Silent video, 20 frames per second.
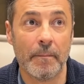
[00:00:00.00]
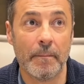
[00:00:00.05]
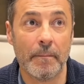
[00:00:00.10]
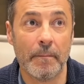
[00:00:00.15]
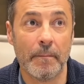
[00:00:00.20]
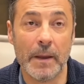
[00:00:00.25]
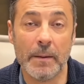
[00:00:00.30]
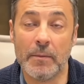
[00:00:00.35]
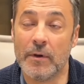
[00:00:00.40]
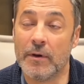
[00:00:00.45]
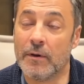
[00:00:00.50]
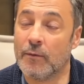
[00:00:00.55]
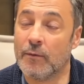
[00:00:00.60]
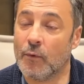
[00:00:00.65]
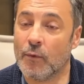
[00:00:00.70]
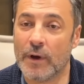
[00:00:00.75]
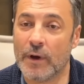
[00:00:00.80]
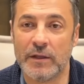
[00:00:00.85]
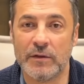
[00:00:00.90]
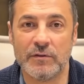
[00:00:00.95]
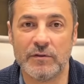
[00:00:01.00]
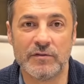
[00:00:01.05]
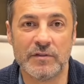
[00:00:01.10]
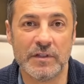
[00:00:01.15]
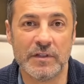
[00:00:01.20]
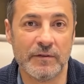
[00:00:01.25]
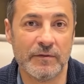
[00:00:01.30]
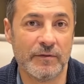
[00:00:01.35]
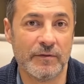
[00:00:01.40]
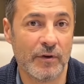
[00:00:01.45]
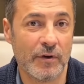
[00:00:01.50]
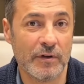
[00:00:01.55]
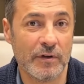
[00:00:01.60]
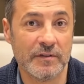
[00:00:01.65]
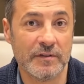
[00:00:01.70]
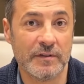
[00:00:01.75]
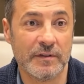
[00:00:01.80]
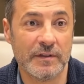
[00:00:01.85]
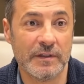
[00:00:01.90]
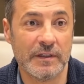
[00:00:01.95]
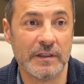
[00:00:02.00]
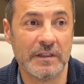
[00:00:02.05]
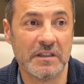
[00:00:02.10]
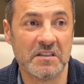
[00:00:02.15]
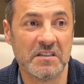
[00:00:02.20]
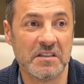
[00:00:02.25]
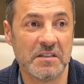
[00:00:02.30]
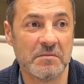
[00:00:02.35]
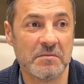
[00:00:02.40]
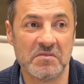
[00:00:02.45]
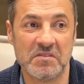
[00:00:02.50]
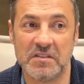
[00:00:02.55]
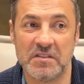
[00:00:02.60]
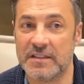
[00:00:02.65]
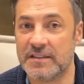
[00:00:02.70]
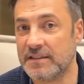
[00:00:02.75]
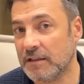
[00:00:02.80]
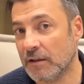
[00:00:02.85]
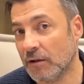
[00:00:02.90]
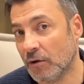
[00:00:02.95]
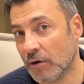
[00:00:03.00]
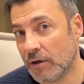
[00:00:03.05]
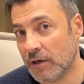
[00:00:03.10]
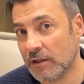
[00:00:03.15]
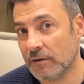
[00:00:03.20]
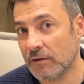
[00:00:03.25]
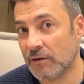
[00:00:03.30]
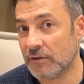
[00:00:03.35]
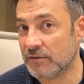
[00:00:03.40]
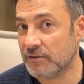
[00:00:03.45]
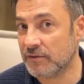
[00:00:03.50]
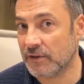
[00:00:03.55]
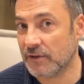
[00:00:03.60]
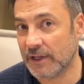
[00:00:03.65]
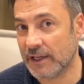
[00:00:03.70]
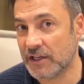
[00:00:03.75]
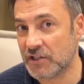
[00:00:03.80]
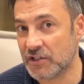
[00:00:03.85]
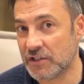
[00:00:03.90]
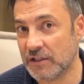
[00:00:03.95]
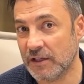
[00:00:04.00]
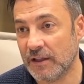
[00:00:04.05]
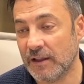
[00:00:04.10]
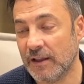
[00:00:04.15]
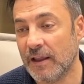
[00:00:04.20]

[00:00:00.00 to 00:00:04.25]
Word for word: maybe when you see first it seems it's local or traditional